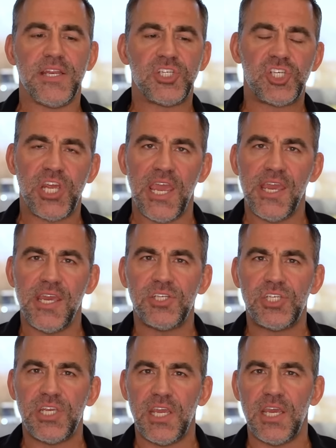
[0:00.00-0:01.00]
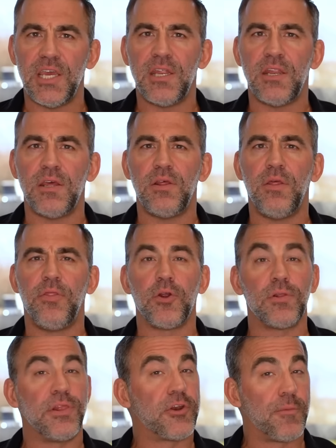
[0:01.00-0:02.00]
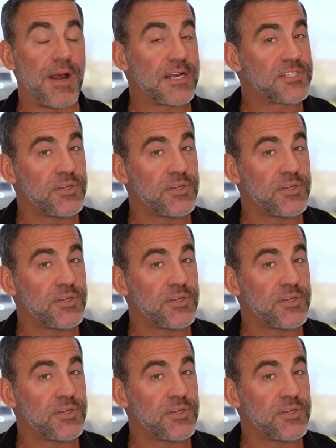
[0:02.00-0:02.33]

a change in their litter box